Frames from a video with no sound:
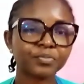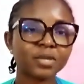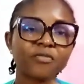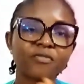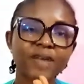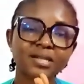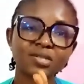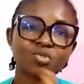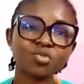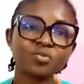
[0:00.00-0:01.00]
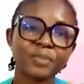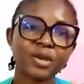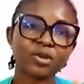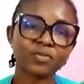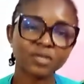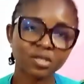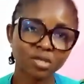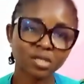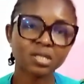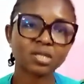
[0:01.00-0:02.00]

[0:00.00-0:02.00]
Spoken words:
In fact, two pair of scissors